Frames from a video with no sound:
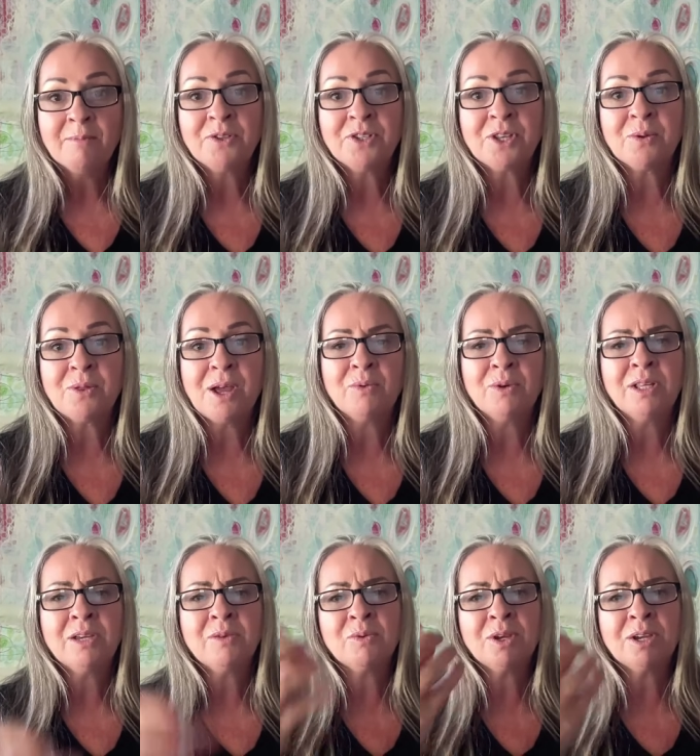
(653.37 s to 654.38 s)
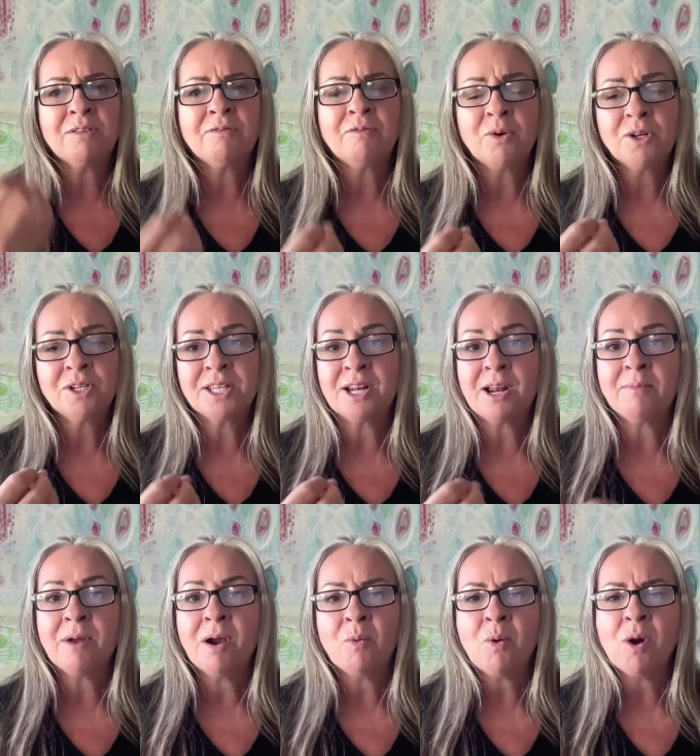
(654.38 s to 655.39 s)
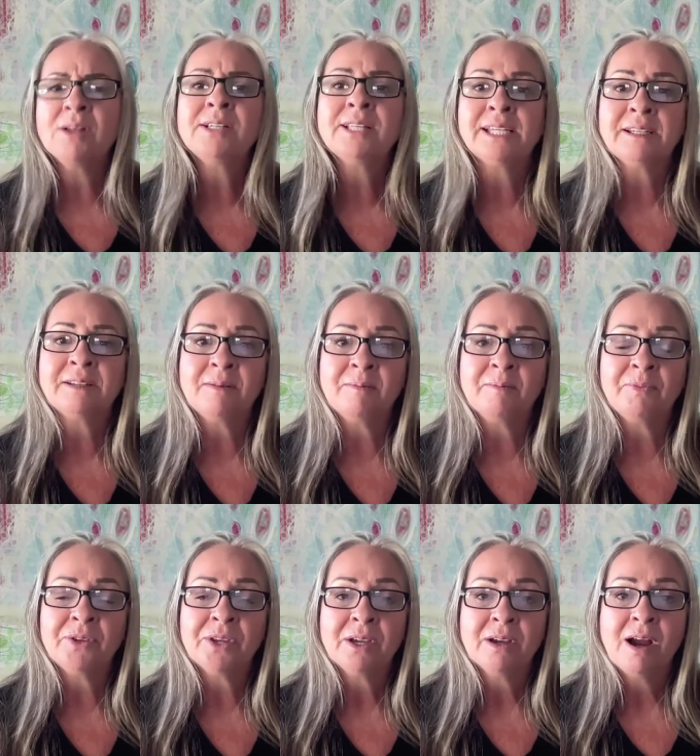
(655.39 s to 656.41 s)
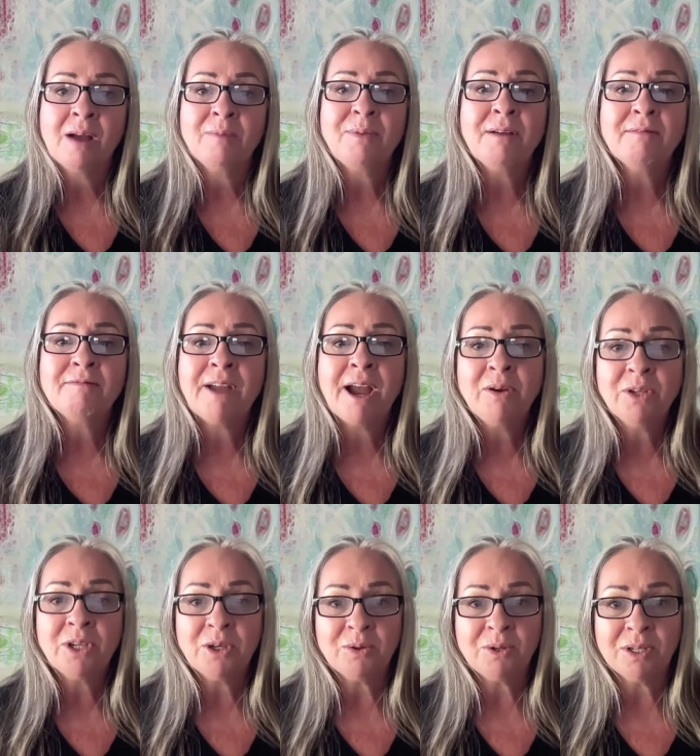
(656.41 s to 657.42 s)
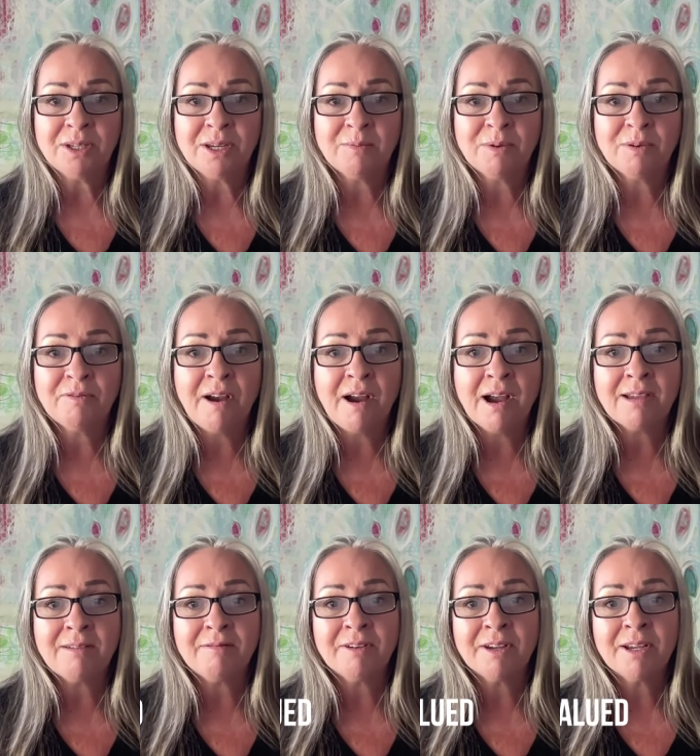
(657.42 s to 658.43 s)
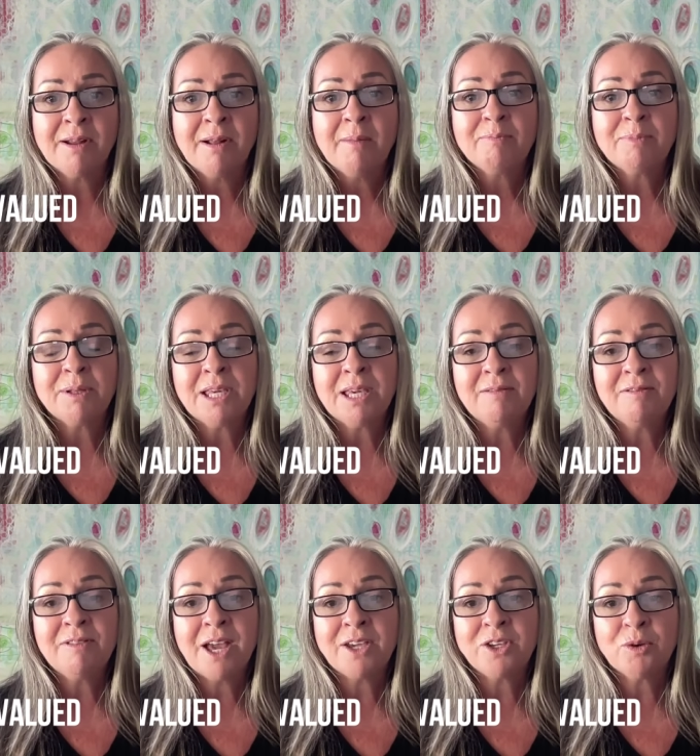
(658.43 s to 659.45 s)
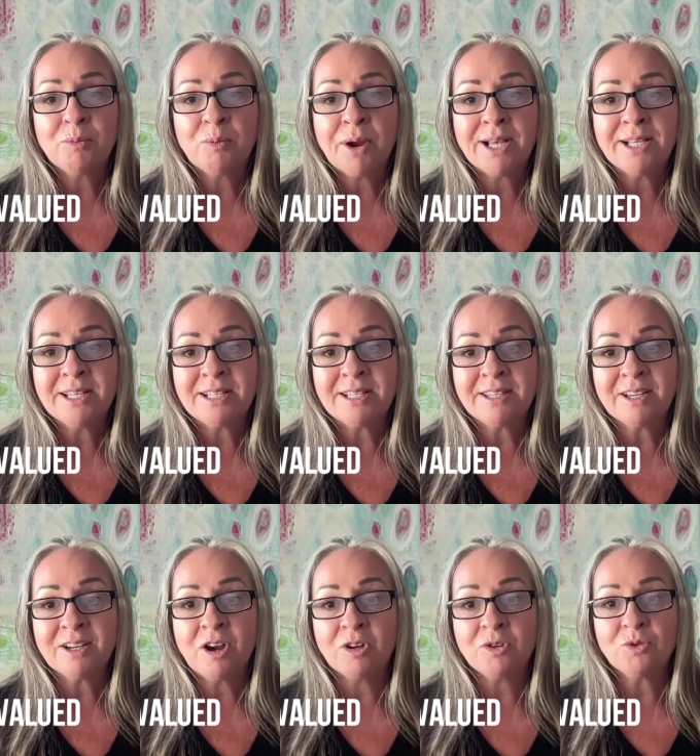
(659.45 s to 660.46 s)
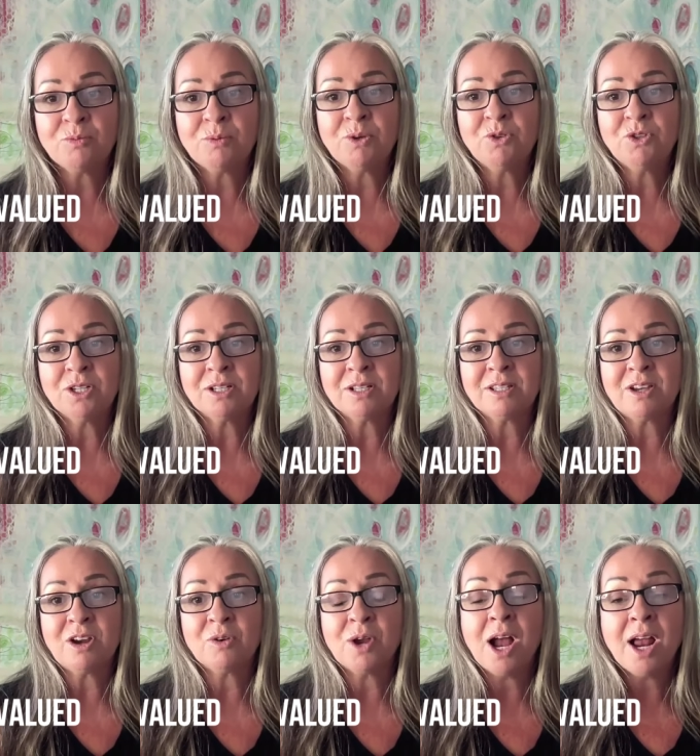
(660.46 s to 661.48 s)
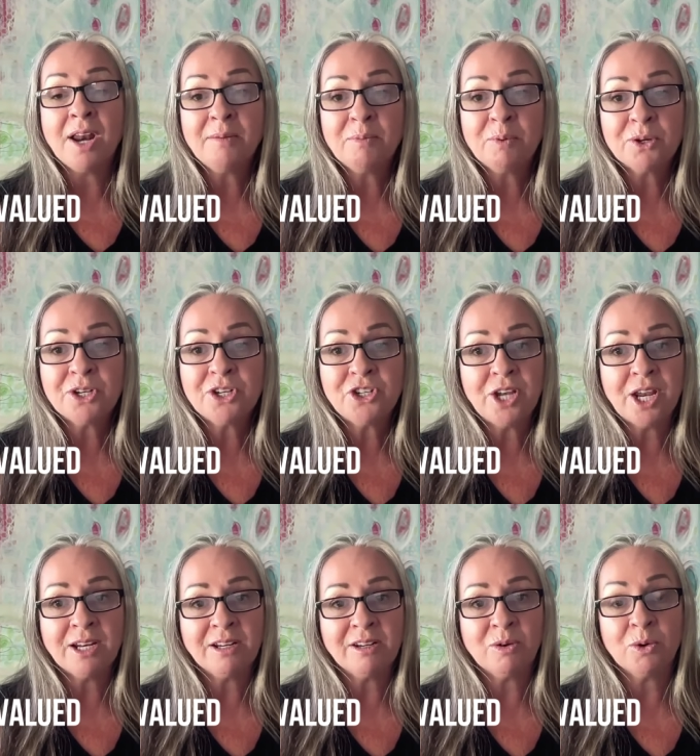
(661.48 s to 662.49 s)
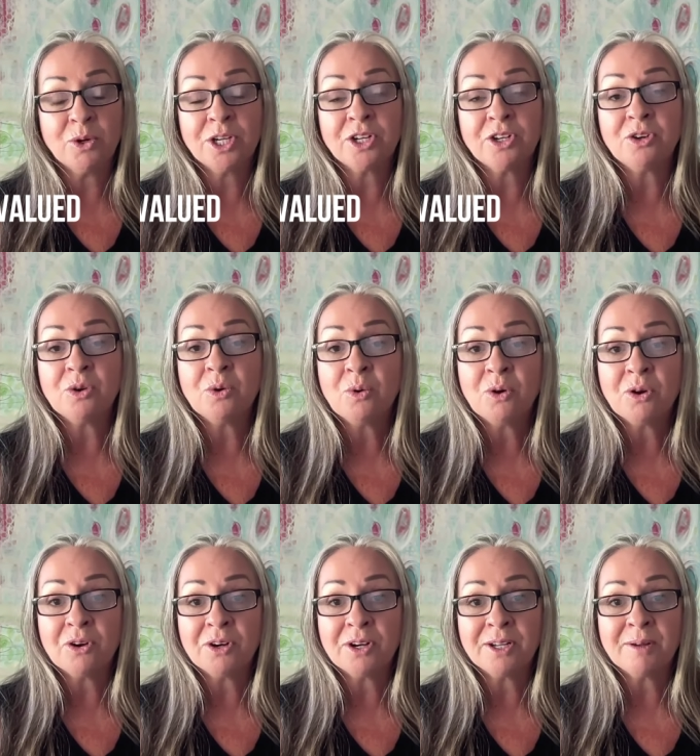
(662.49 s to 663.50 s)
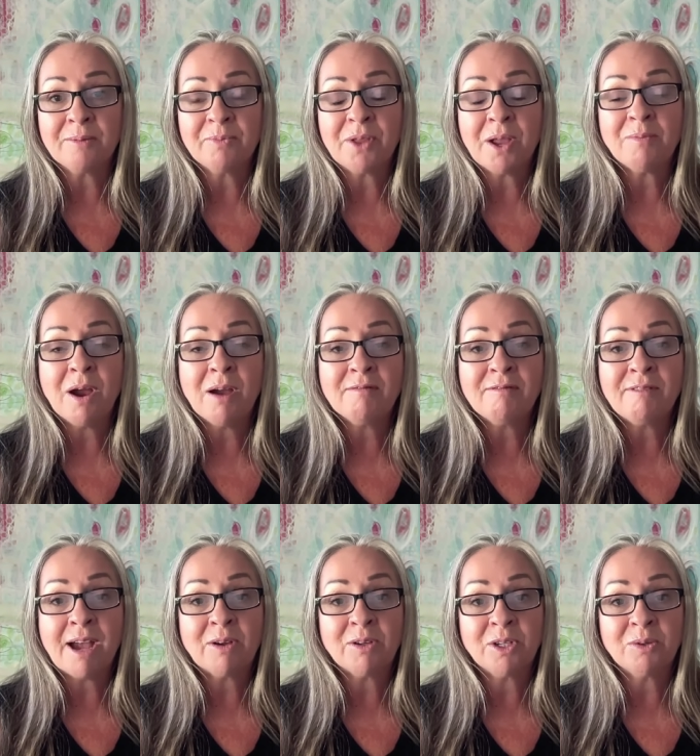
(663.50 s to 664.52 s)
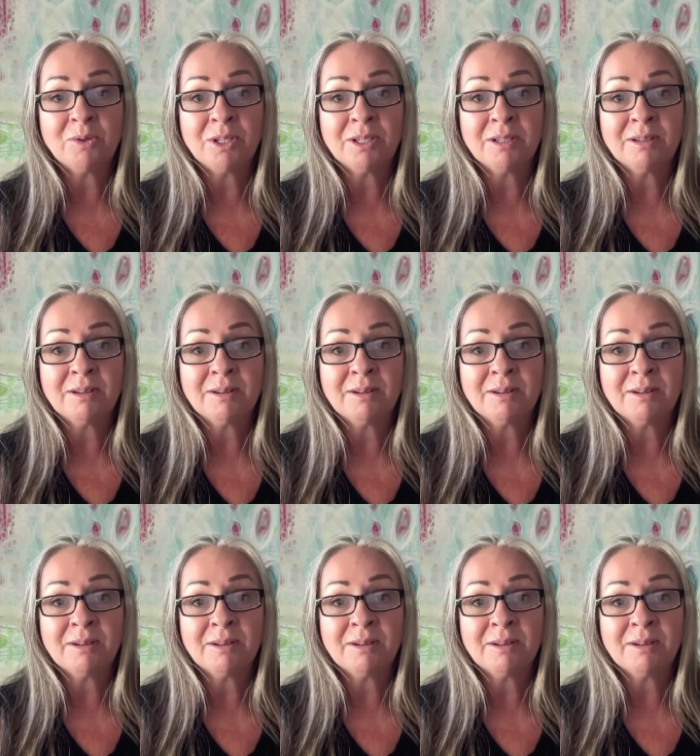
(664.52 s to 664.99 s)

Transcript: So that really reinforced that I'm not wanted. I'm not valued. Number five, belief that your presence and contributions are unappreciated or ignored. I'm not valued.